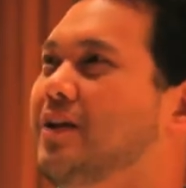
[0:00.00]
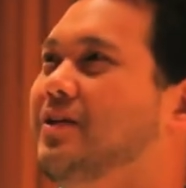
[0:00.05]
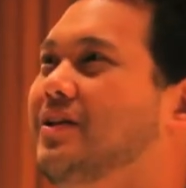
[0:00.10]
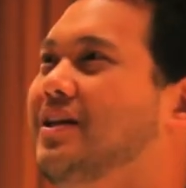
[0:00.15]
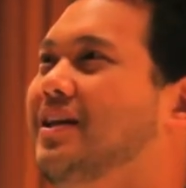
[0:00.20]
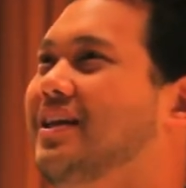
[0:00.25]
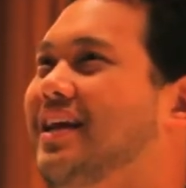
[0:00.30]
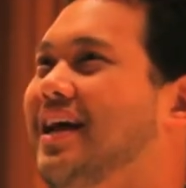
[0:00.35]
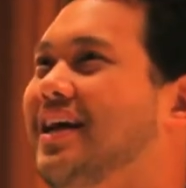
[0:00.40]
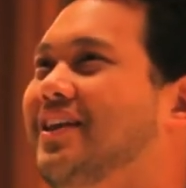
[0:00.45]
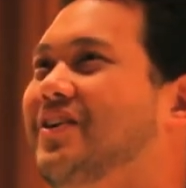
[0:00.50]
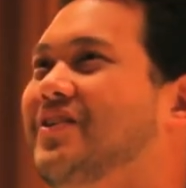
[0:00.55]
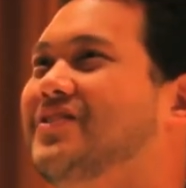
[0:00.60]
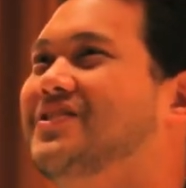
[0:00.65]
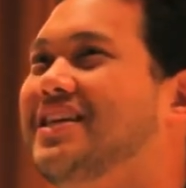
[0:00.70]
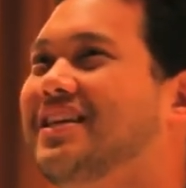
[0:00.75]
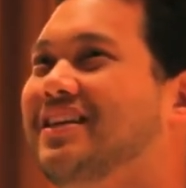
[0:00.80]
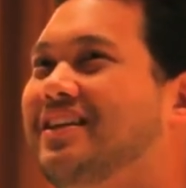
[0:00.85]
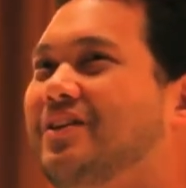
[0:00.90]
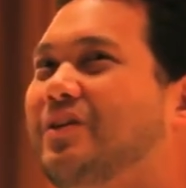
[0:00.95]
to the theaters
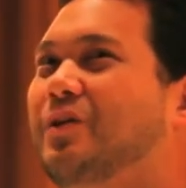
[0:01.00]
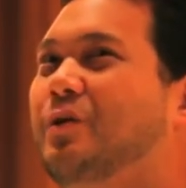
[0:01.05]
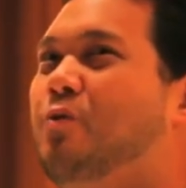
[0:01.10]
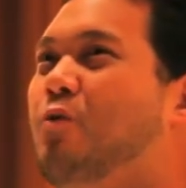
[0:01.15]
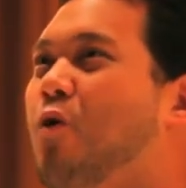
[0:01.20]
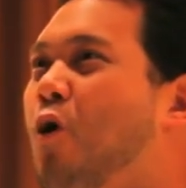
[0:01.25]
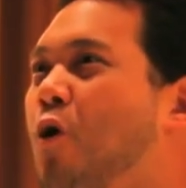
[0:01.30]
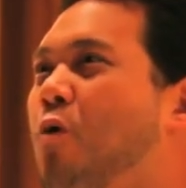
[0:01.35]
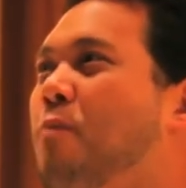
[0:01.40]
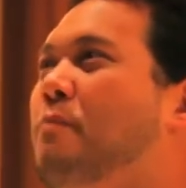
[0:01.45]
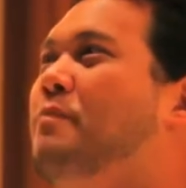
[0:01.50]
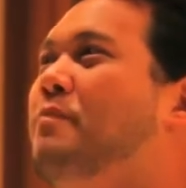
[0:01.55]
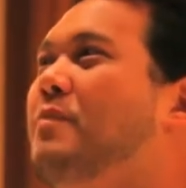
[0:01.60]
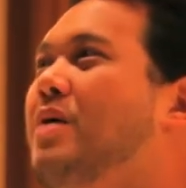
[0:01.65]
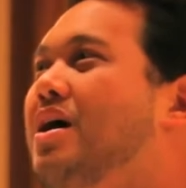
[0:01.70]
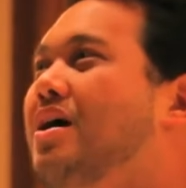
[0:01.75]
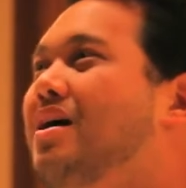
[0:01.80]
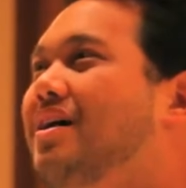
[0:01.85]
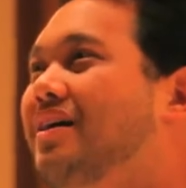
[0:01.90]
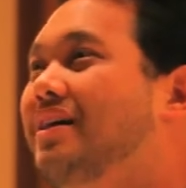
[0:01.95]
and to cope
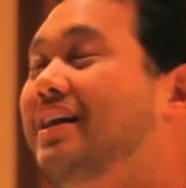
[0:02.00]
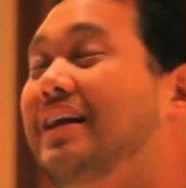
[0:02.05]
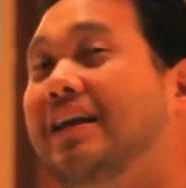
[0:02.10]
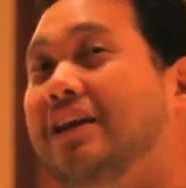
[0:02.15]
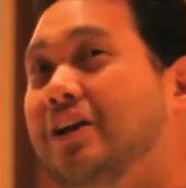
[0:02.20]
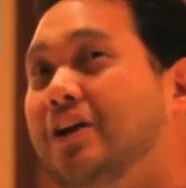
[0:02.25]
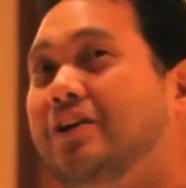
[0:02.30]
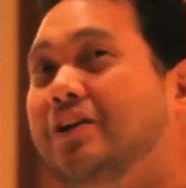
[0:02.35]
either